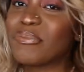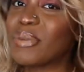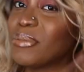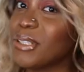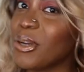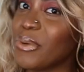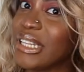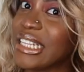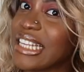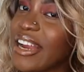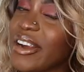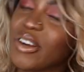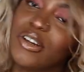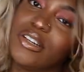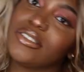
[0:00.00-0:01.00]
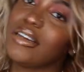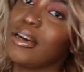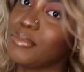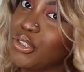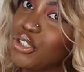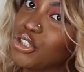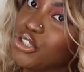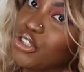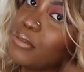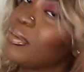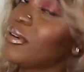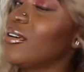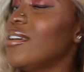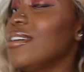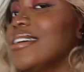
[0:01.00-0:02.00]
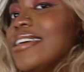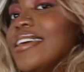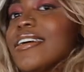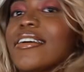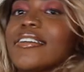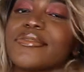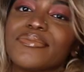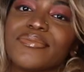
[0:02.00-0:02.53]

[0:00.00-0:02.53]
Probably not with this hair color, I'm not sure, but yeah.